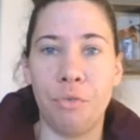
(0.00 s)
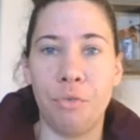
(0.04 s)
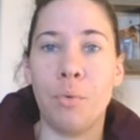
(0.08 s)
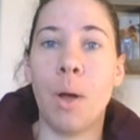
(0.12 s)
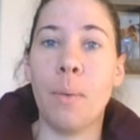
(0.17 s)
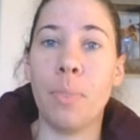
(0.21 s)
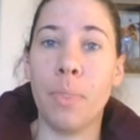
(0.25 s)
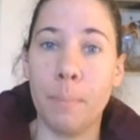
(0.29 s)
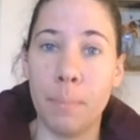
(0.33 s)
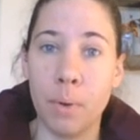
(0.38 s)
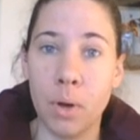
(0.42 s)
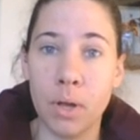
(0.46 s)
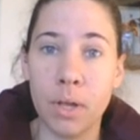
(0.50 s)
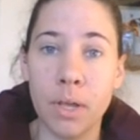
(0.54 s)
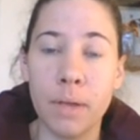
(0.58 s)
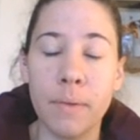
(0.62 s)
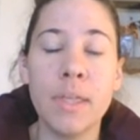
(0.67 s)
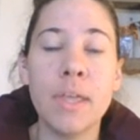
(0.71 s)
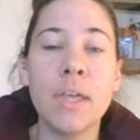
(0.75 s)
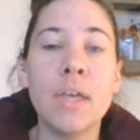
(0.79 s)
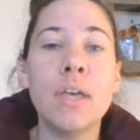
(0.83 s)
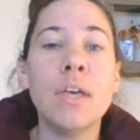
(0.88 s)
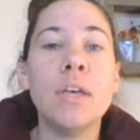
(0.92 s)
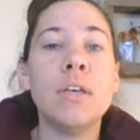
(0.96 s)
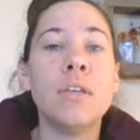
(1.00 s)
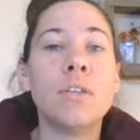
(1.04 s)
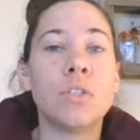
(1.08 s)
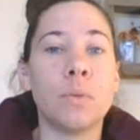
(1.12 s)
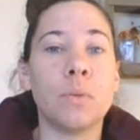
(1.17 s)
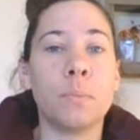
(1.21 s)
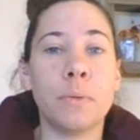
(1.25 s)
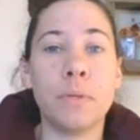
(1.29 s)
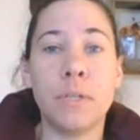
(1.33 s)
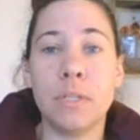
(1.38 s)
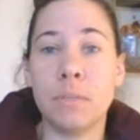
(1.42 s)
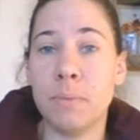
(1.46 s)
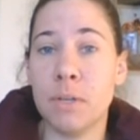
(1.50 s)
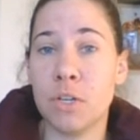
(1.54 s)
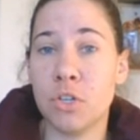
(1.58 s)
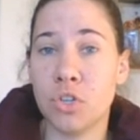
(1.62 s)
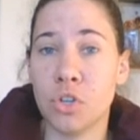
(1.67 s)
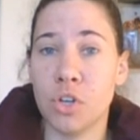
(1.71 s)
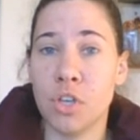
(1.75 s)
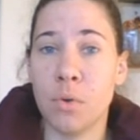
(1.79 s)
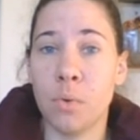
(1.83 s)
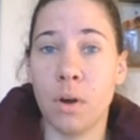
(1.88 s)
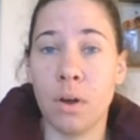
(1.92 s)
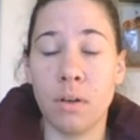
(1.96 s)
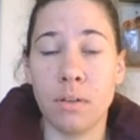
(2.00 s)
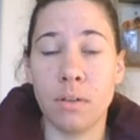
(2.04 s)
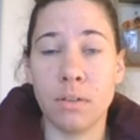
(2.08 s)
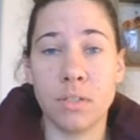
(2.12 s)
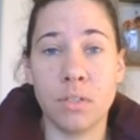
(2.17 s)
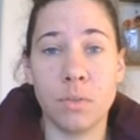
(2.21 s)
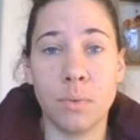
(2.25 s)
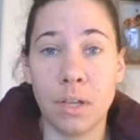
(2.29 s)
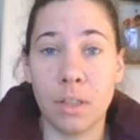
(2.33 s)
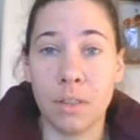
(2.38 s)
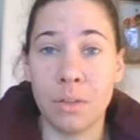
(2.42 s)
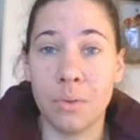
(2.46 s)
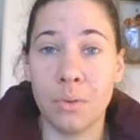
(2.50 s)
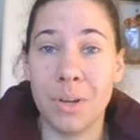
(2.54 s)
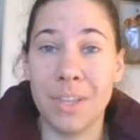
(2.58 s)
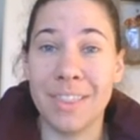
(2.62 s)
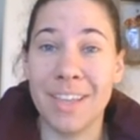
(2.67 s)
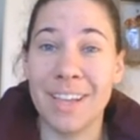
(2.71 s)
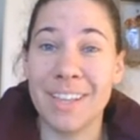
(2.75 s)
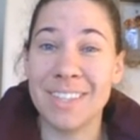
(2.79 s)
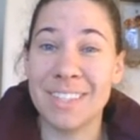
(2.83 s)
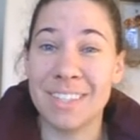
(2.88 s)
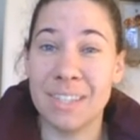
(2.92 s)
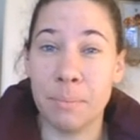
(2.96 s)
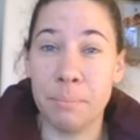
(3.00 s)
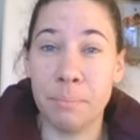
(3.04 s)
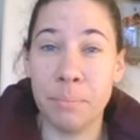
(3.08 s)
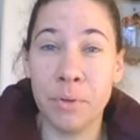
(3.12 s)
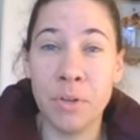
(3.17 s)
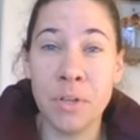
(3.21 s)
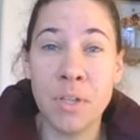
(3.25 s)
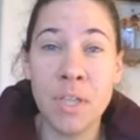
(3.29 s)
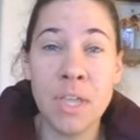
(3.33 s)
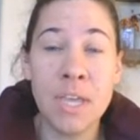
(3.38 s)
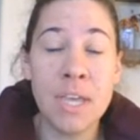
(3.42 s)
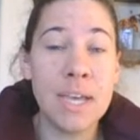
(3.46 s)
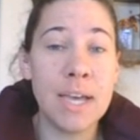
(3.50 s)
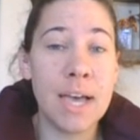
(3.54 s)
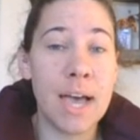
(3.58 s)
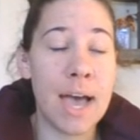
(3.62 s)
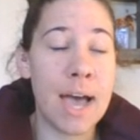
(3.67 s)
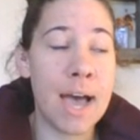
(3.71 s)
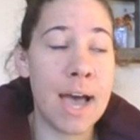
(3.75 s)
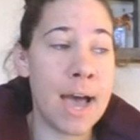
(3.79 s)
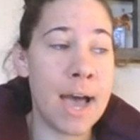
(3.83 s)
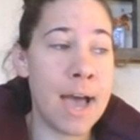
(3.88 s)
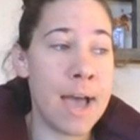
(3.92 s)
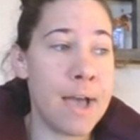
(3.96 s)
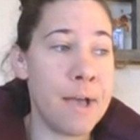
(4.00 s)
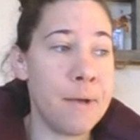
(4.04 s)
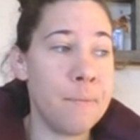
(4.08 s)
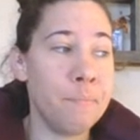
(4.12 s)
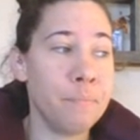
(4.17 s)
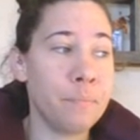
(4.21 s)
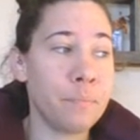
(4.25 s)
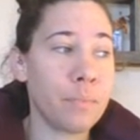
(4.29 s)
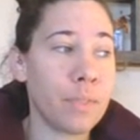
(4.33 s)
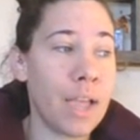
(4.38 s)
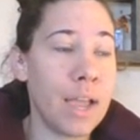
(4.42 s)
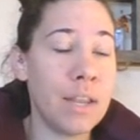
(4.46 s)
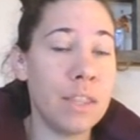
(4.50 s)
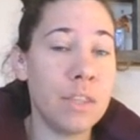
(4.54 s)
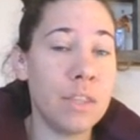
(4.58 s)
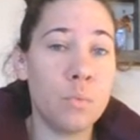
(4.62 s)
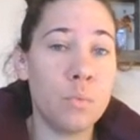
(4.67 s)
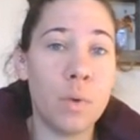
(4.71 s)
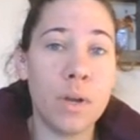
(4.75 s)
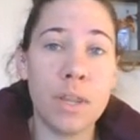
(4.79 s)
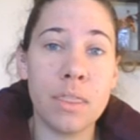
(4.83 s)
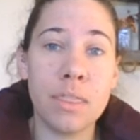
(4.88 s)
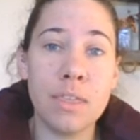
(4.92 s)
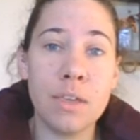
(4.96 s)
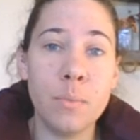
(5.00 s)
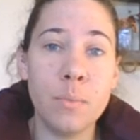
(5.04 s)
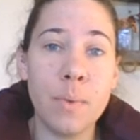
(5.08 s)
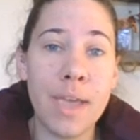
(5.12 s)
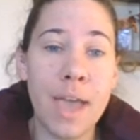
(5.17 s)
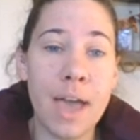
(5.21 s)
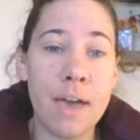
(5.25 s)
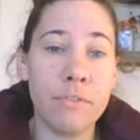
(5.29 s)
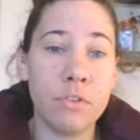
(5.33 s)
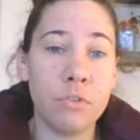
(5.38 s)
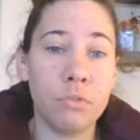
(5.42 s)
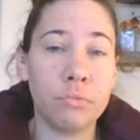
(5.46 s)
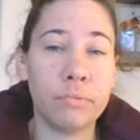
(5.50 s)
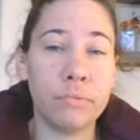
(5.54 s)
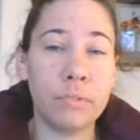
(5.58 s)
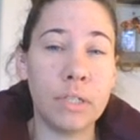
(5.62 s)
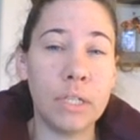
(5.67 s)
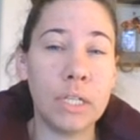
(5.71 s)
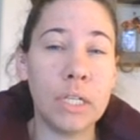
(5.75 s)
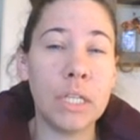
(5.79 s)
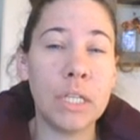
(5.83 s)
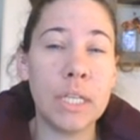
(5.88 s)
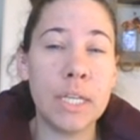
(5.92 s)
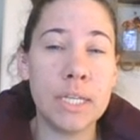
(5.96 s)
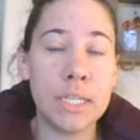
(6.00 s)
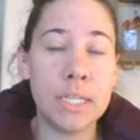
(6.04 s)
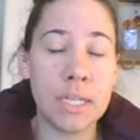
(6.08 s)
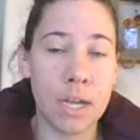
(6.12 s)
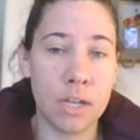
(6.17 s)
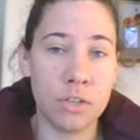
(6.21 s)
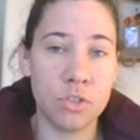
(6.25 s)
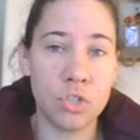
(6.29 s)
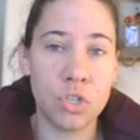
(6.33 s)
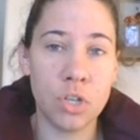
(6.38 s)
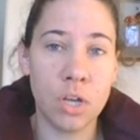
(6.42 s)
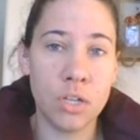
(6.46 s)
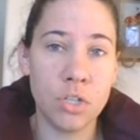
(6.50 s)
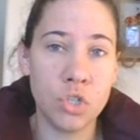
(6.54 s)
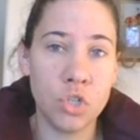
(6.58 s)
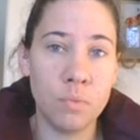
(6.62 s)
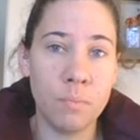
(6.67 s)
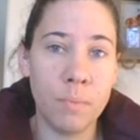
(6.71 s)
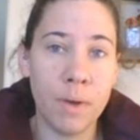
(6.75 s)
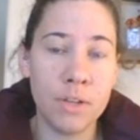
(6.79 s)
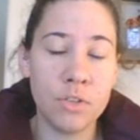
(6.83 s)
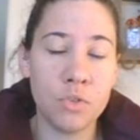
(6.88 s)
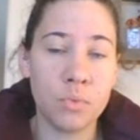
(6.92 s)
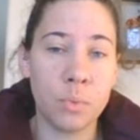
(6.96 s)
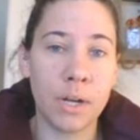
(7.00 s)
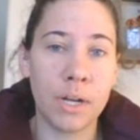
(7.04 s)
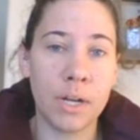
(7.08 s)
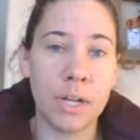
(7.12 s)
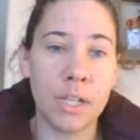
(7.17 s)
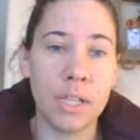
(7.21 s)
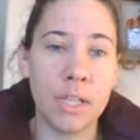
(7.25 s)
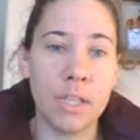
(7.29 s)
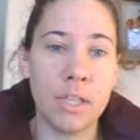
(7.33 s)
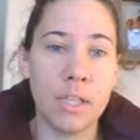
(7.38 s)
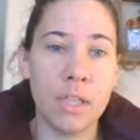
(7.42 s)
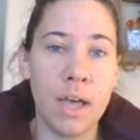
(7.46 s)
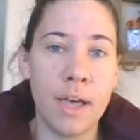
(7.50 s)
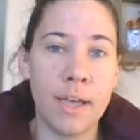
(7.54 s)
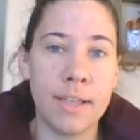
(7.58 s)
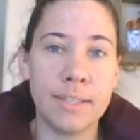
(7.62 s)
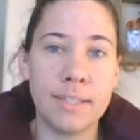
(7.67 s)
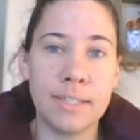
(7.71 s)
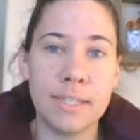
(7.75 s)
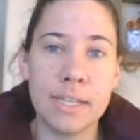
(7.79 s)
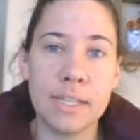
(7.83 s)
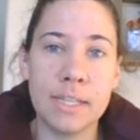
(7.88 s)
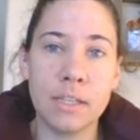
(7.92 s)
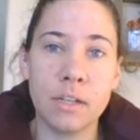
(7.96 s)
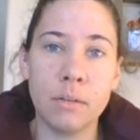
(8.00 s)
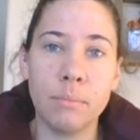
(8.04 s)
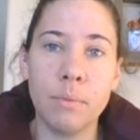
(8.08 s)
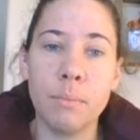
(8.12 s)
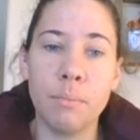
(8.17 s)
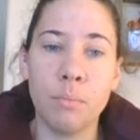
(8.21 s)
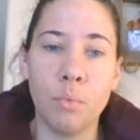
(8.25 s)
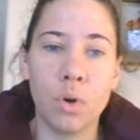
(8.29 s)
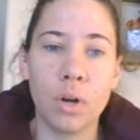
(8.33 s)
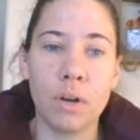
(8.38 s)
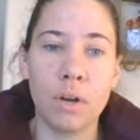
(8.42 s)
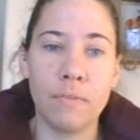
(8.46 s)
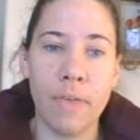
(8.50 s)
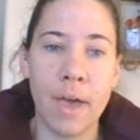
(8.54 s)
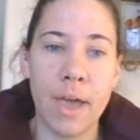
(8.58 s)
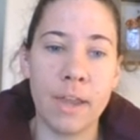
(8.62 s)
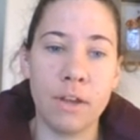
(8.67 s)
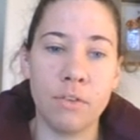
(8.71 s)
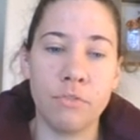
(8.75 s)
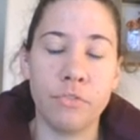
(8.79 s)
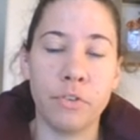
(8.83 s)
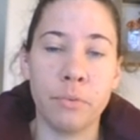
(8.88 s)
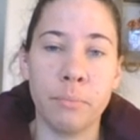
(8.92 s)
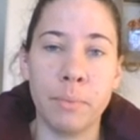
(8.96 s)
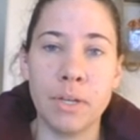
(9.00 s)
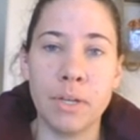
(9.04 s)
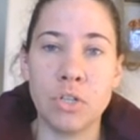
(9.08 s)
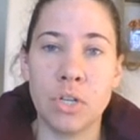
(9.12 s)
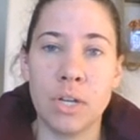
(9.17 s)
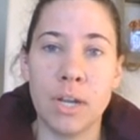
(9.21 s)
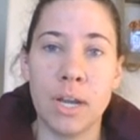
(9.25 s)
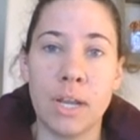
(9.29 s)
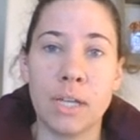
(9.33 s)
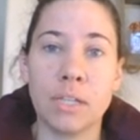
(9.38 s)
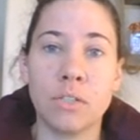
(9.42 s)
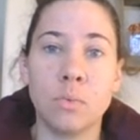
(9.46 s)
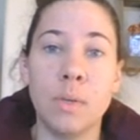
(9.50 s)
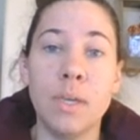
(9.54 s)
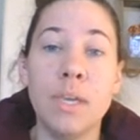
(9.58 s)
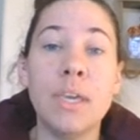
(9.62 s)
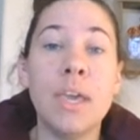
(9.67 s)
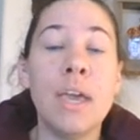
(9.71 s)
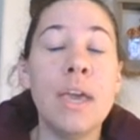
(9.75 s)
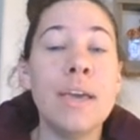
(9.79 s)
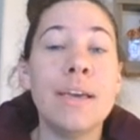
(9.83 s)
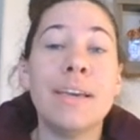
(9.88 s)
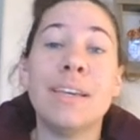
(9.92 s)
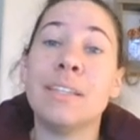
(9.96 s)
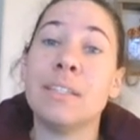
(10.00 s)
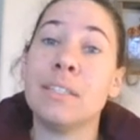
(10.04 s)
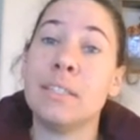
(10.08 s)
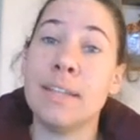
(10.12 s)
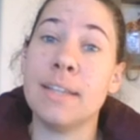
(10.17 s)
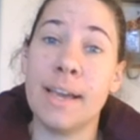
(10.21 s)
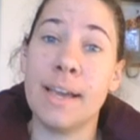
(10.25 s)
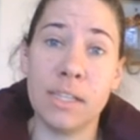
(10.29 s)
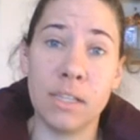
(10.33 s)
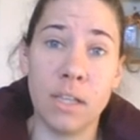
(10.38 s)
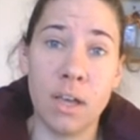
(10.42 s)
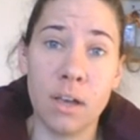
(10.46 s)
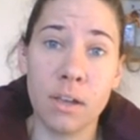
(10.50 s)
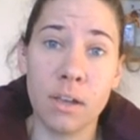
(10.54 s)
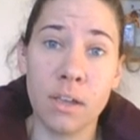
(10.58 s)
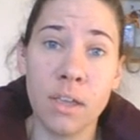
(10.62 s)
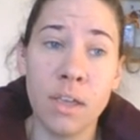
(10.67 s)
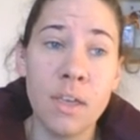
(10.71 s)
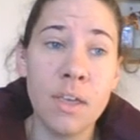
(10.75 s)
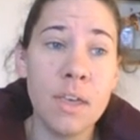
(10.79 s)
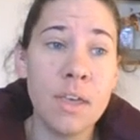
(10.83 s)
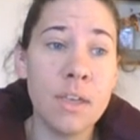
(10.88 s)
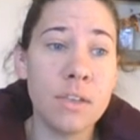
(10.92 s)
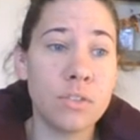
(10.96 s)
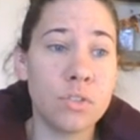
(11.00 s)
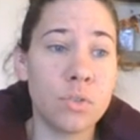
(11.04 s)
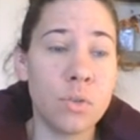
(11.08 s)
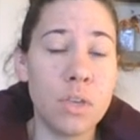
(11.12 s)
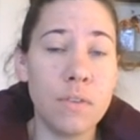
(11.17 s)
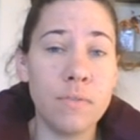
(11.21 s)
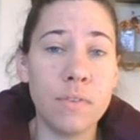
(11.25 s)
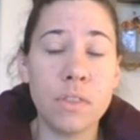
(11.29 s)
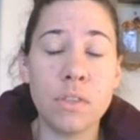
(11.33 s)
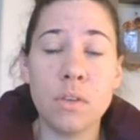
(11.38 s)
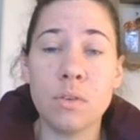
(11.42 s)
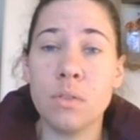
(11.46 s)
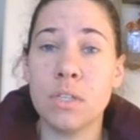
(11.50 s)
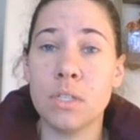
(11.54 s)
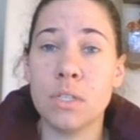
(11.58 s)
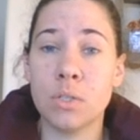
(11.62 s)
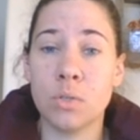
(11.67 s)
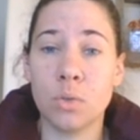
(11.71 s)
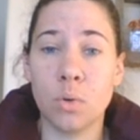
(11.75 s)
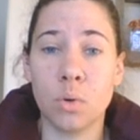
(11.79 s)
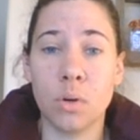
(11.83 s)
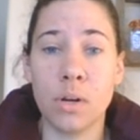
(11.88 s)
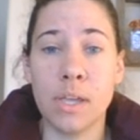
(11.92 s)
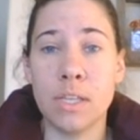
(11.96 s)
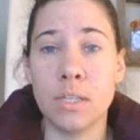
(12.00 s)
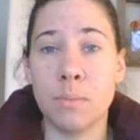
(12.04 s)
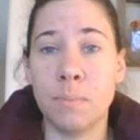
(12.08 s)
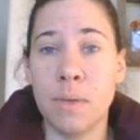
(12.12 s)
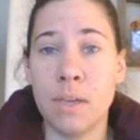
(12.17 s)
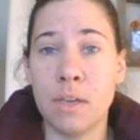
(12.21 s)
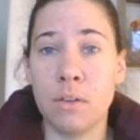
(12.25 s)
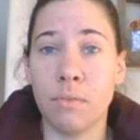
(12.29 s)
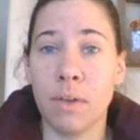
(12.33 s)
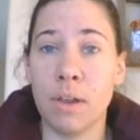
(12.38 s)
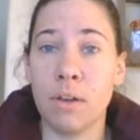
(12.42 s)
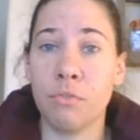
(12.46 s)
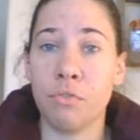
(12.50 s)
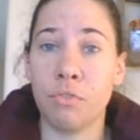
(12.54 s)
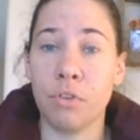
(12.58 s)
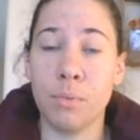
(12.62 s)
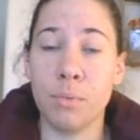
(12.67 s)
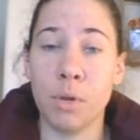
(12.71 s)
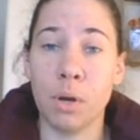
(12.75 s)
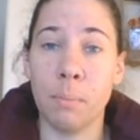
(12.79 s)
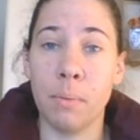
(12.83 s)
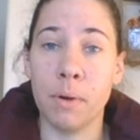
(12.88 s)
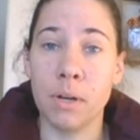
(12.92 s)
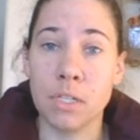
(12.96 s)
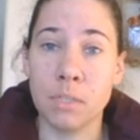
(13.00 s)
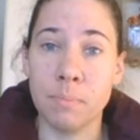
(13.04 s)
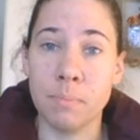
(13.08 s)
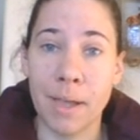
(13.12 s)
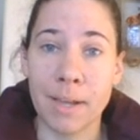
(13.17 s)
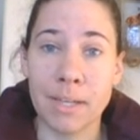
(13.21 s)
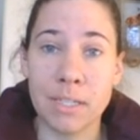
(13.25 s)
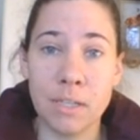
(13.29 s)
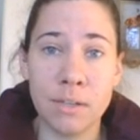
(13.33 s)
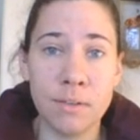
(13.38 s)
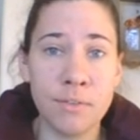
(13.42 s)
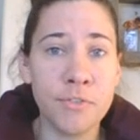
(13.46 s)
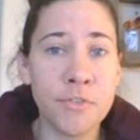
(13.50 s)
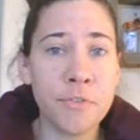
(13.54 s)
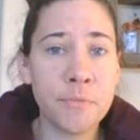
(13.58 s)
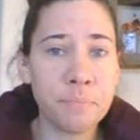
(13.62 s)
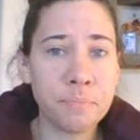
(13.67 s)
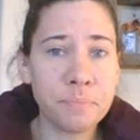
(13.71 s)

throughout the book. So please make sure you are also including that symbol. And then one thing we haven't really touched on too much, we're going to see a little bit more of that information next week, is dialogue. So even though this story is being written from your perspective,